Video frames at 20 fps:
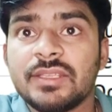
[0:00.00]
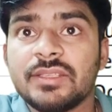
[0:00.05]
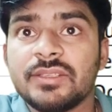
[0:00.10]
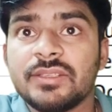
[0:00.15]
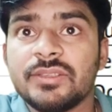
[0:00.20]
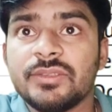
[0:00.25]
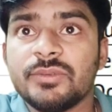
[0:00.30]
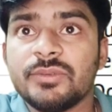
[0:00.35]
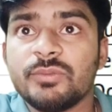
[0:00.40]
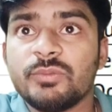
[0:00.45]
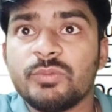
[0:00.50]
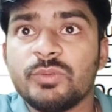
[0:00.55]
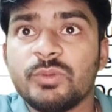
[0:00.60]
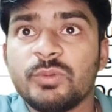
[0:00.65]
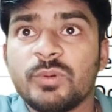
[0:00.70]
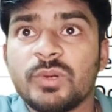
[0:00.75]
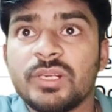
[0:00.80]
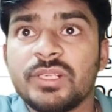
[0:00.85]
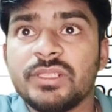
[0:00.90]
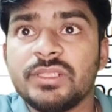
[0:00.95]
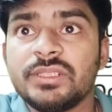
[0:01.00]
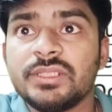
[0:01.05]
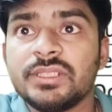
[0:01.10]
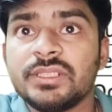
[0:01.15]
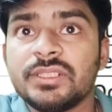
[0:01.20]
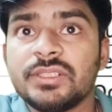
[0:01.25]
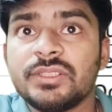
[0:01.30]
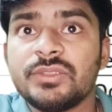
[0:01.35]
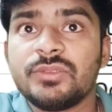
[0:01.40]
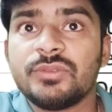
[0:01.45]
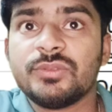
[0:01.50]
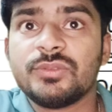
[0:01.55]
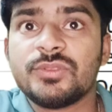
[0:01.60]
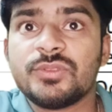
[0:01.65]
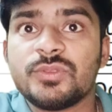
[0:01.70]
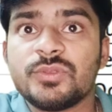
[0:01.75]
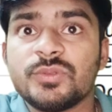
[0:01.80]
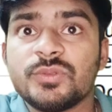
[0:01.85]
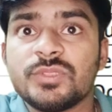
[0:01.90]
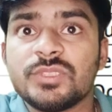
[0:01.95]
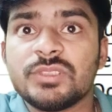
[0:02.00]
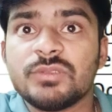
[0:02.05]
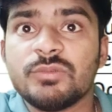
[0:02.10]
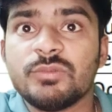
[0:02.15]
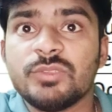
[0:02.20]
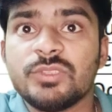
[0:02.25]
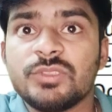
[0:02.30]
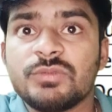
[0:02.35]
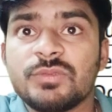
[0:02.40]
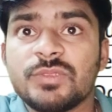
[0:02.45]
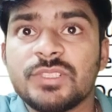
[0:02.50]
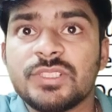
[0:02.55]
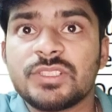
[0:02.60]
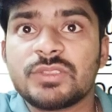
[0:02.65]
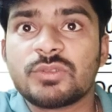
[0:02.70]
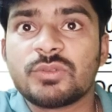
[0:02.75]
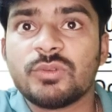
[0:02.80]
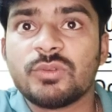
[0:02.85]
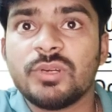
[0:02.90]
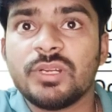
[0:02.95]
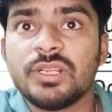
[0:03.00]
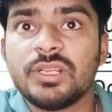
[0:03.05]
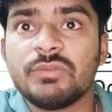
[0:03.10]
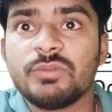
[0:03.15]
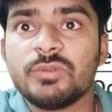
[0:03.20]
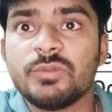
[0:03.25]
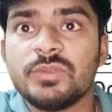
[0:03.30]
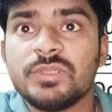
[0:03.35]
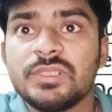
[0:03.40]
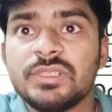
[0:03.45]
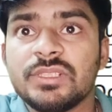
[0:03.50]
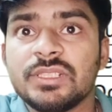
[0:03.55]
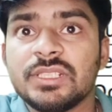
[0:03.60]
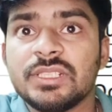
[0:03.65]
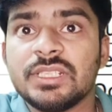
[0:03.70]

Here we want to choose, if we scroll down we will